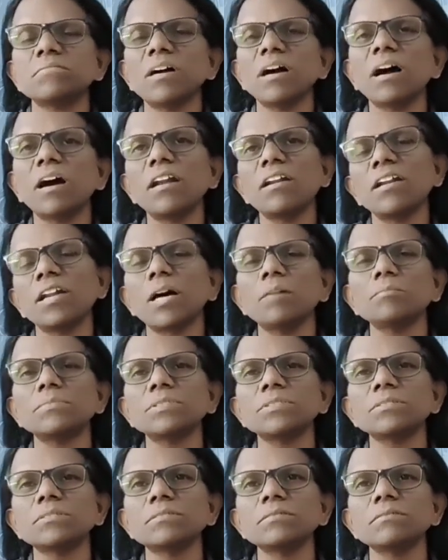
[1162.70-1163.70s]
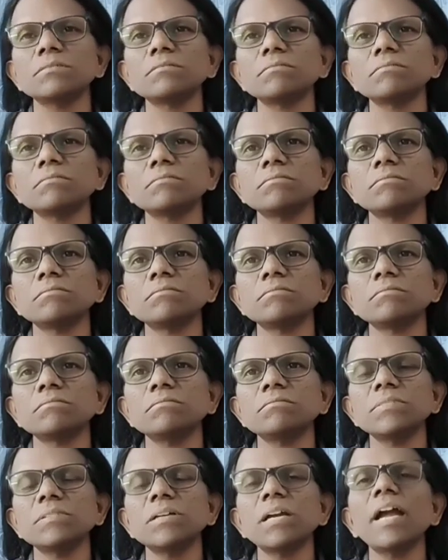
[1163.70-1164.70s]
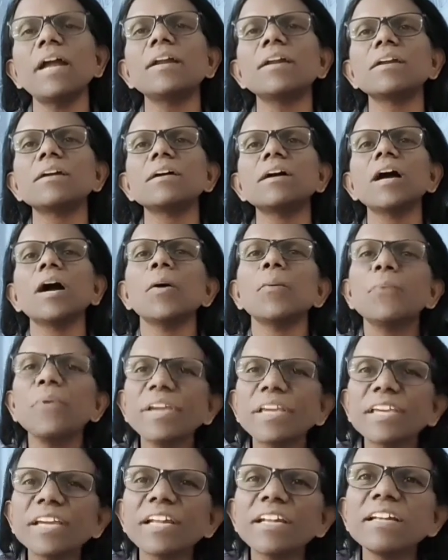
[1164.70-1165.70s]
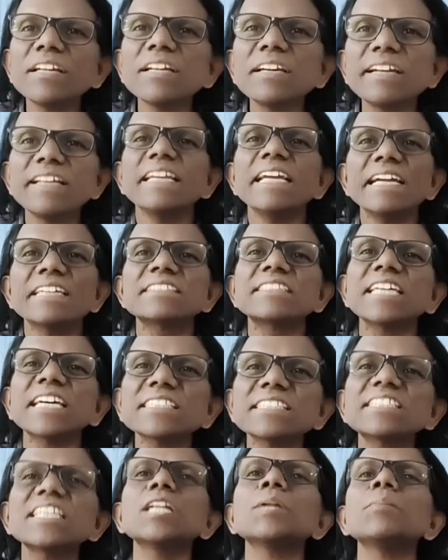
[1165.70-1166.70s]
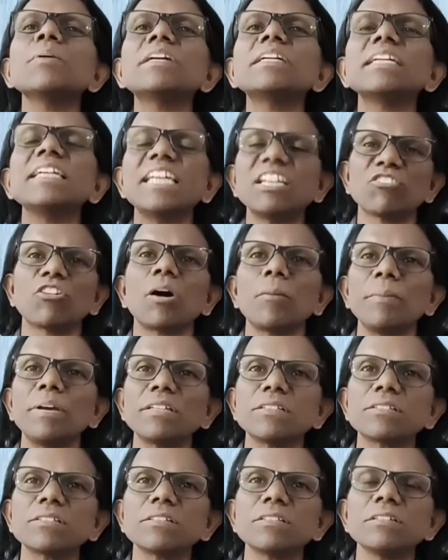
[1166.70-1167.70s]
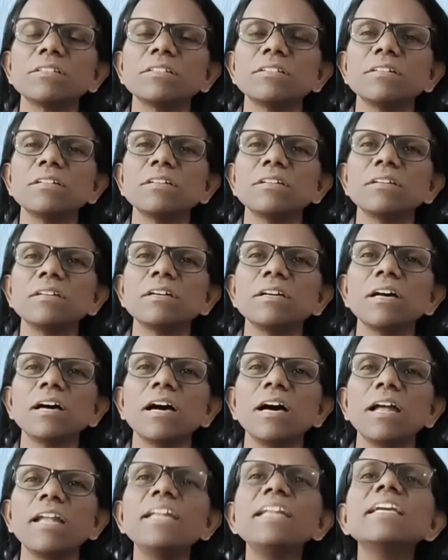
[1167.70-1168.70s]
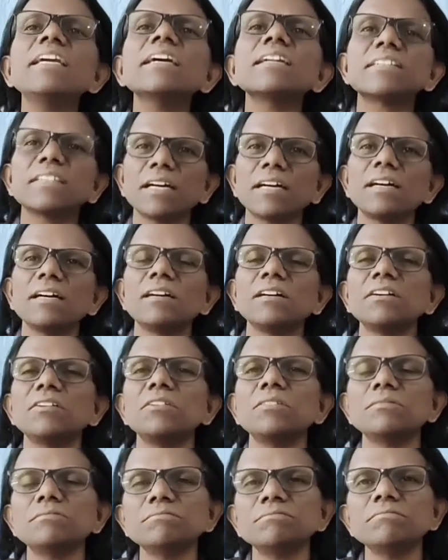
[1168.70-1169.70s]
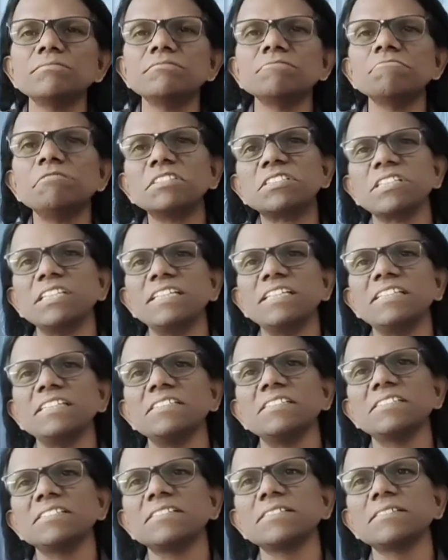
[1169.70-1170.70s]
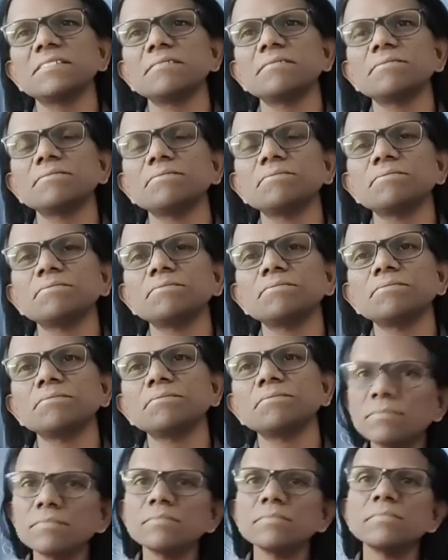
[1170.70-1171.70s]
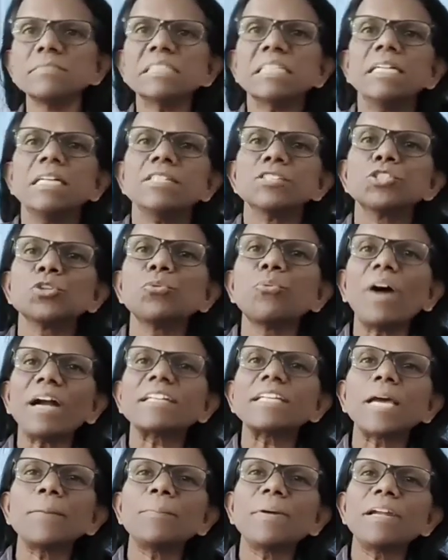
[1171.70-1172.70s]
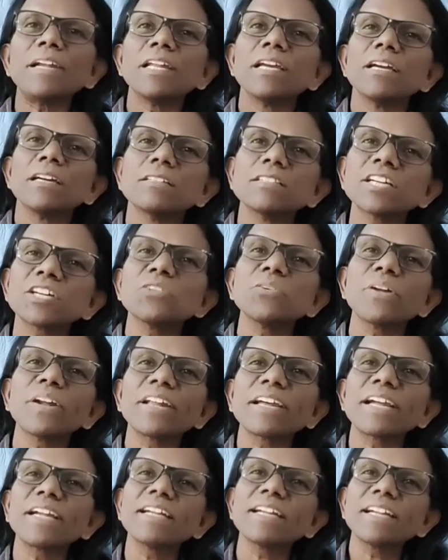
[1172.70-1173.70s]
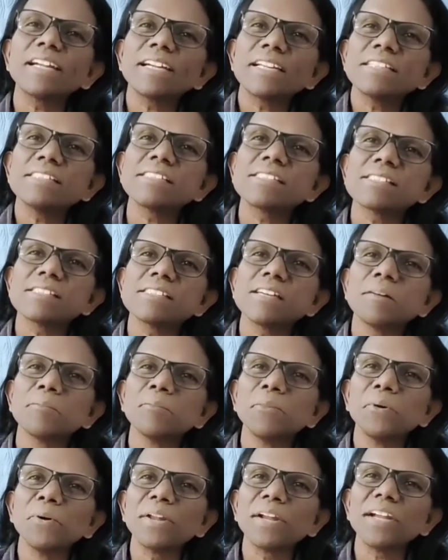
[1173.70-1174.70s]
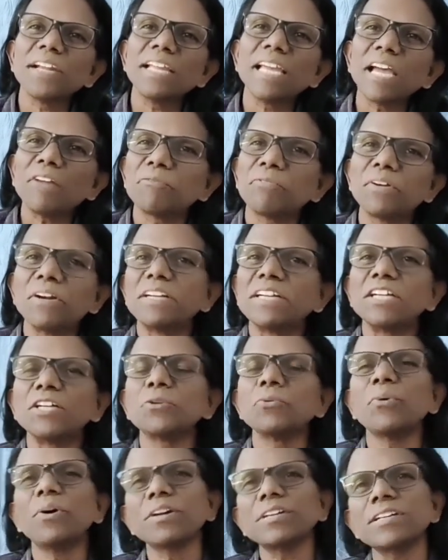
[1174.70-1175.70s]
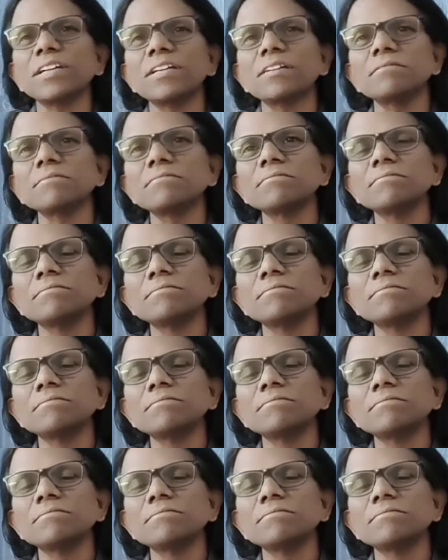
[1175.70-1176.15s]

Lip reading: all norms, and we can create sustainability environment near the vicinities. So what happened? The chloride content is more in effluent treated water.